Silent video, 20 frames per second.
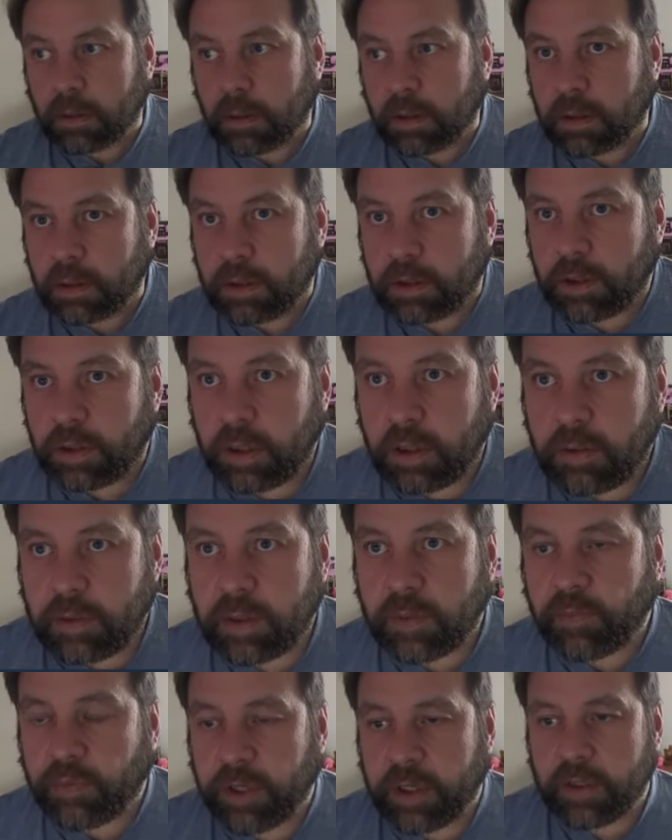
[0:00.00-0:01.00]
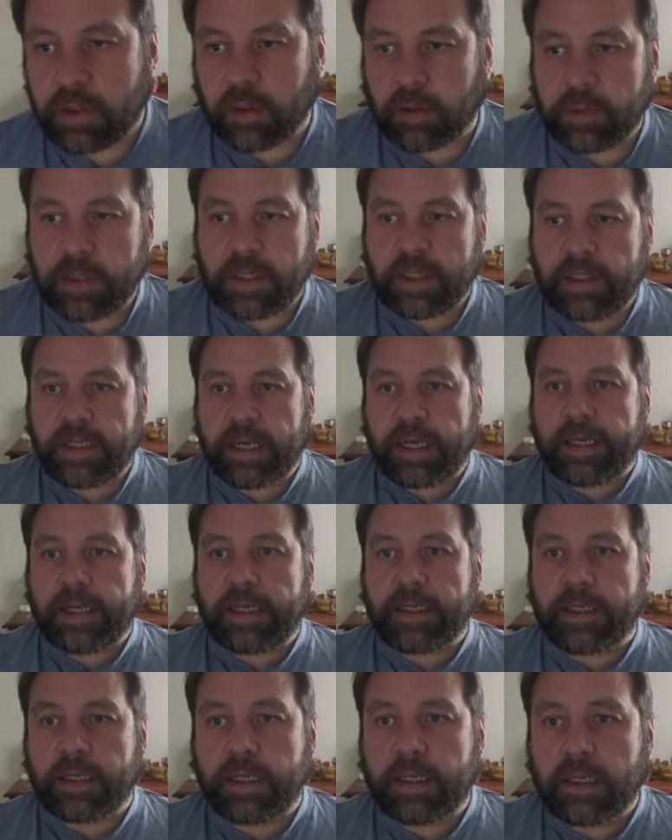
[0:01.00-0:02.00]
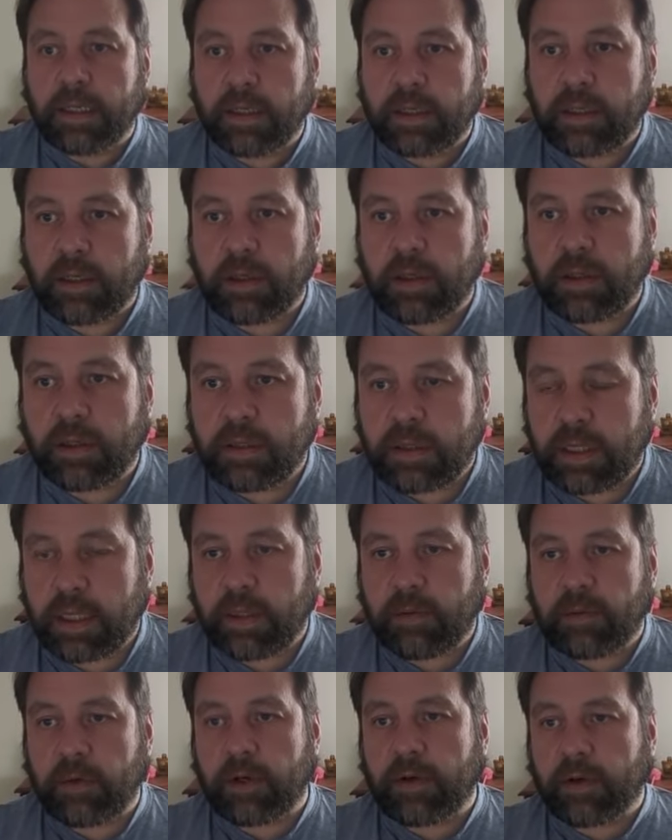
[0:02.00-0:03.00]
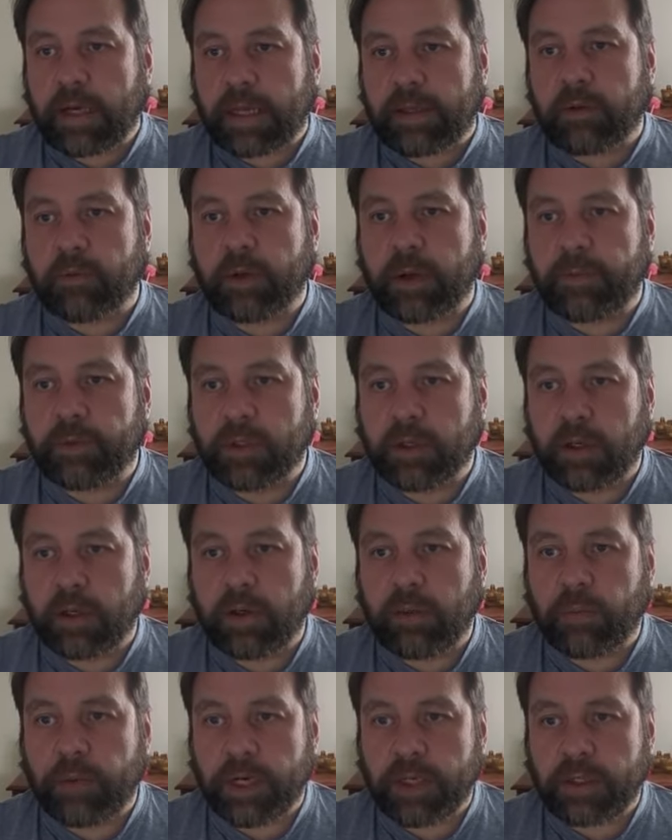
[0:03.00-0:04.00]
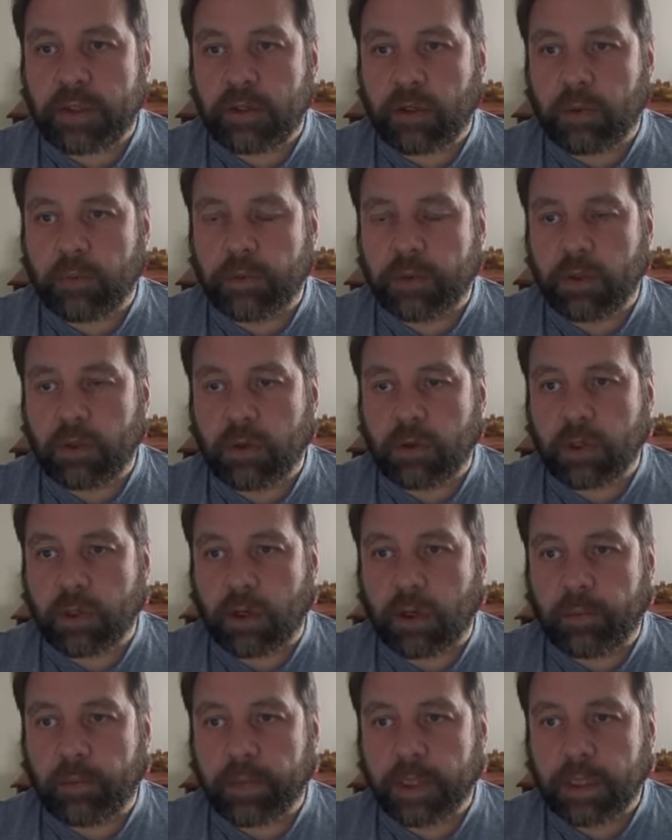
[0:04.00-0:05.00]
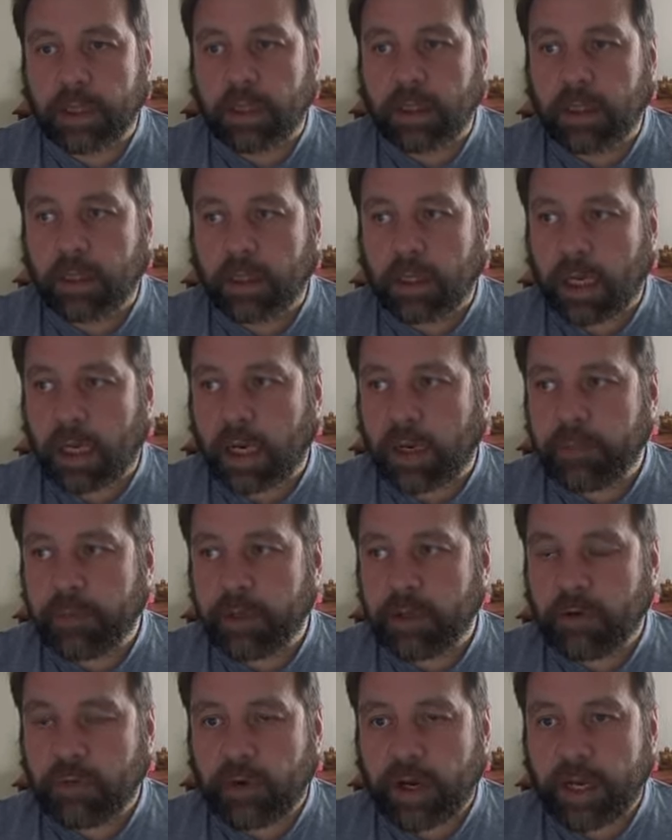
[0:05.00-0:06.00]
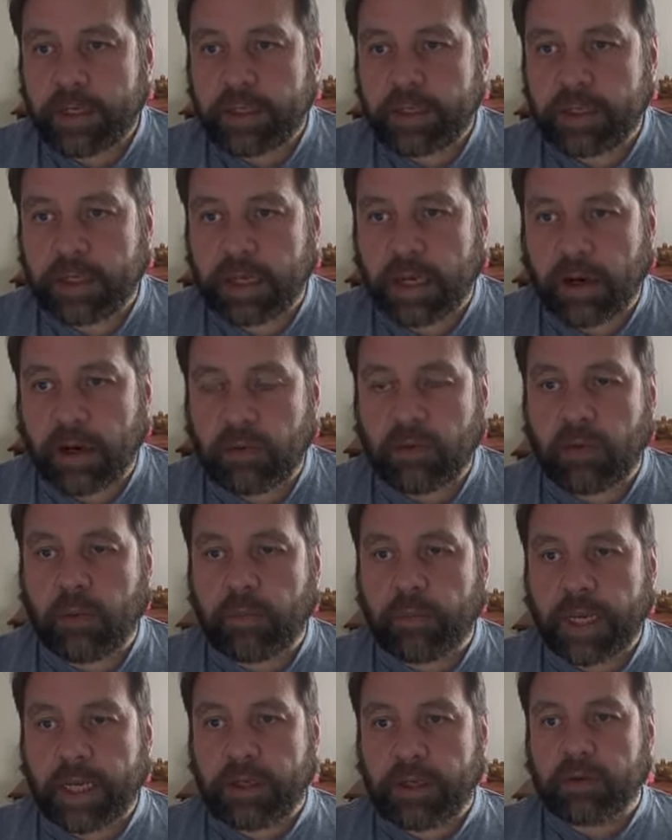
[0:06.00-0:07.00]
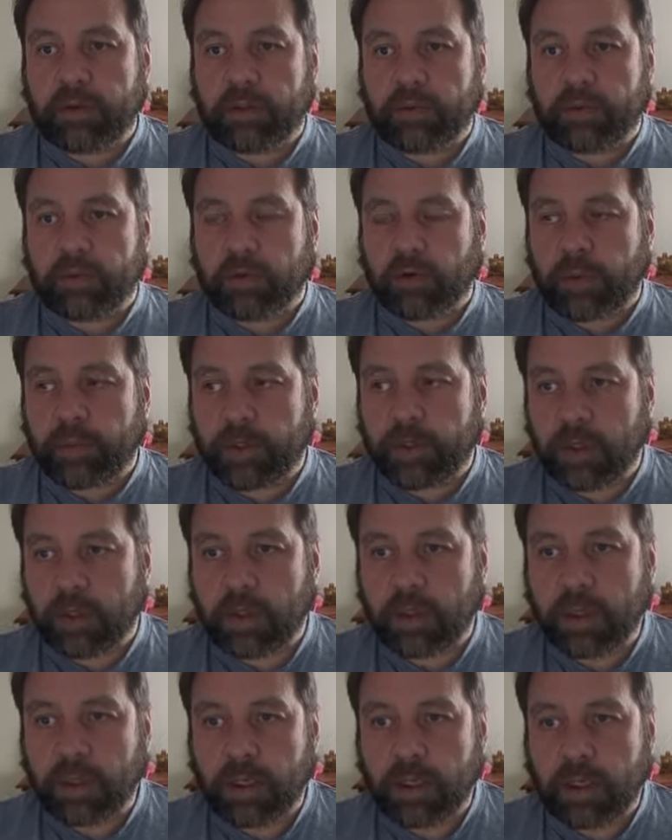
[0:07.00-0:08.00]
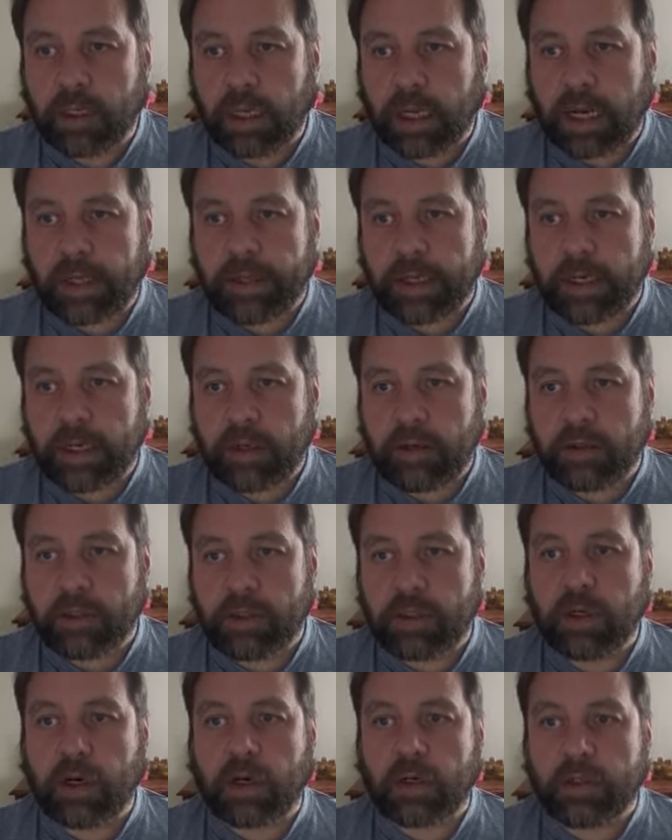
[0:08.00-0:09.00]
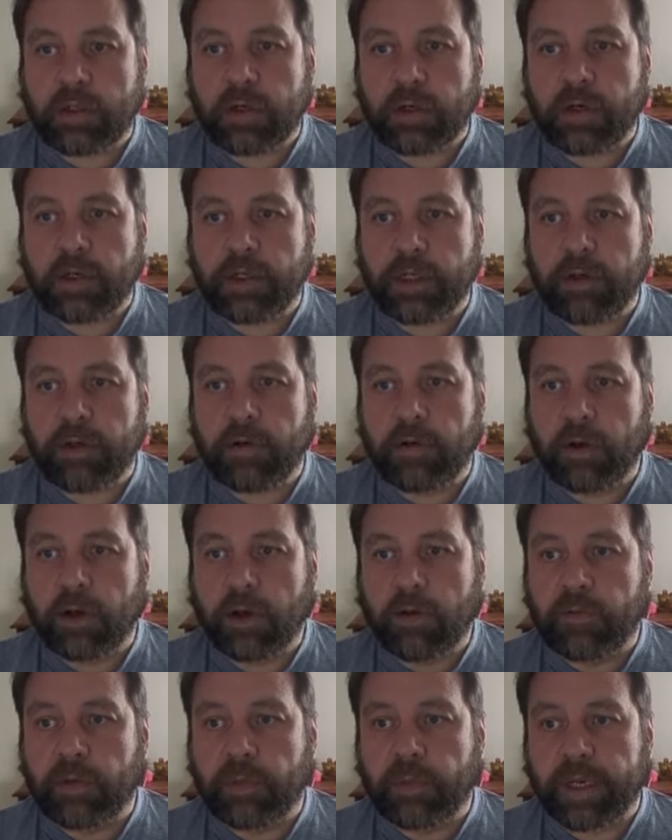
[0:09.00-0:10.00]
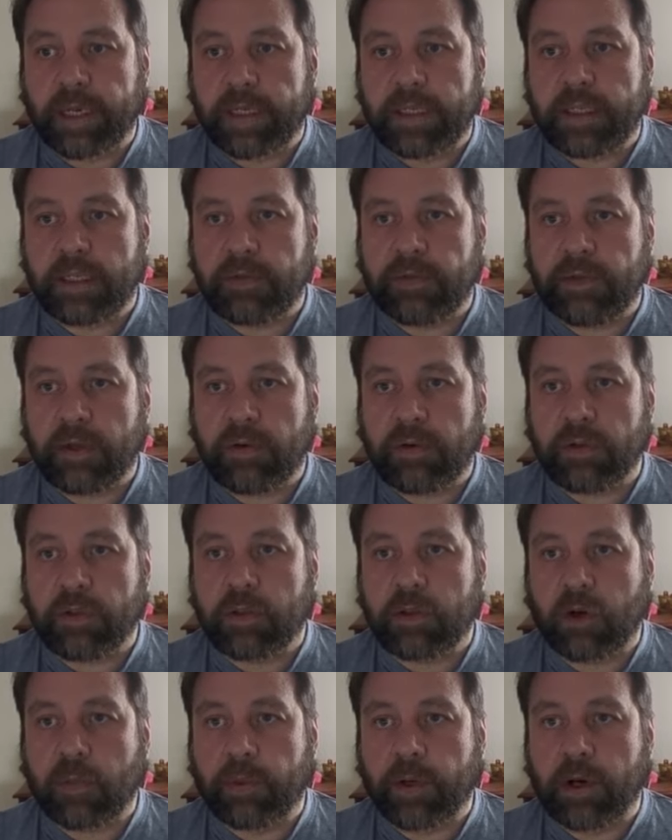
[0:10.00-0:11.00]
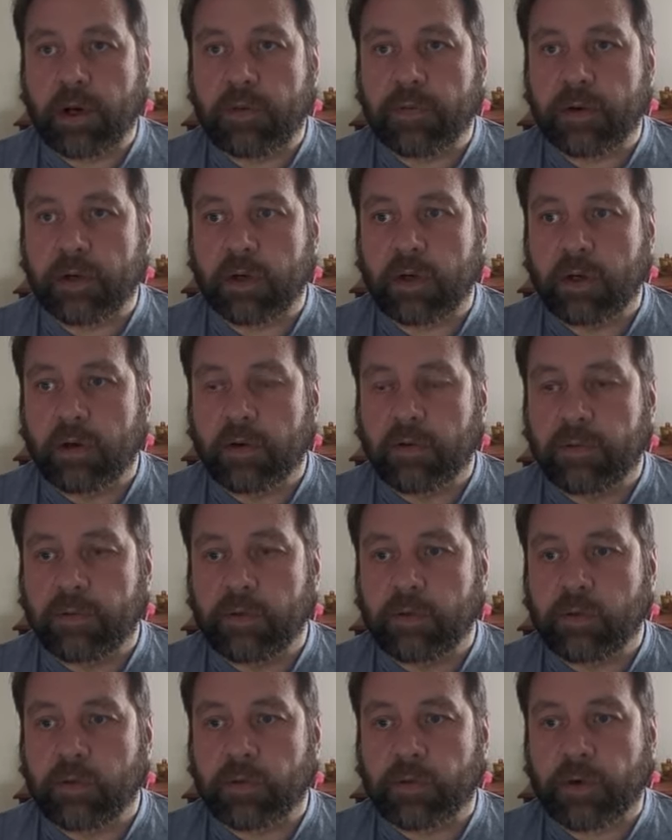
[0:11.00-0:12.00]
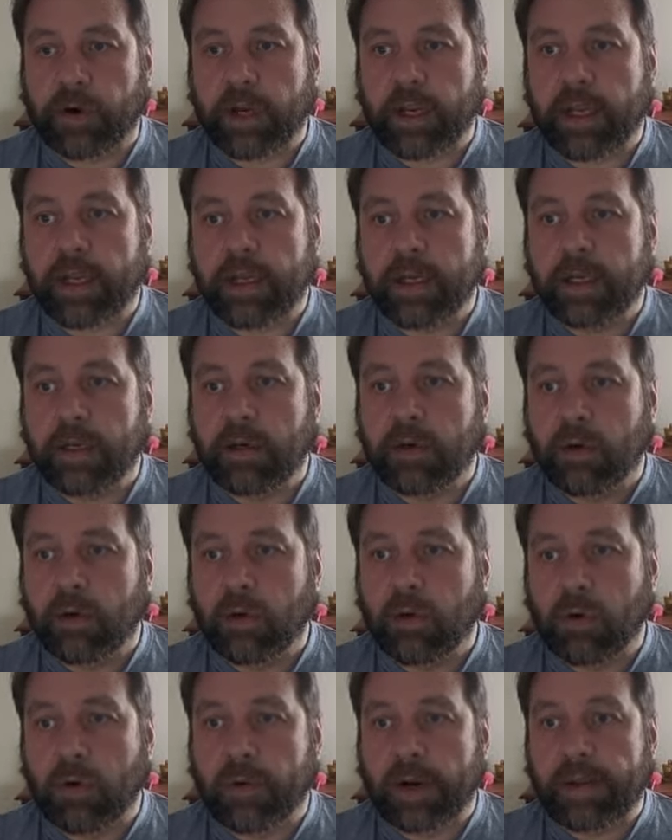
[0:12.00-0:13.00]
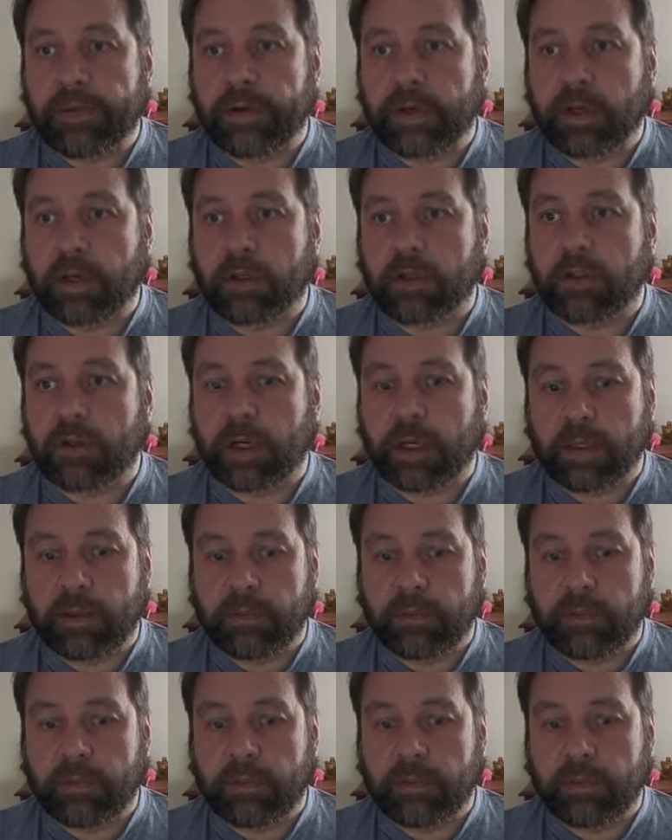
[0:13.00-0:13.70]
So using Britstops is dead easy. So you can see we're at the website britstops.com. You create an account, make your subscription, and then you can start searching for places for you to stop over for free all around the country.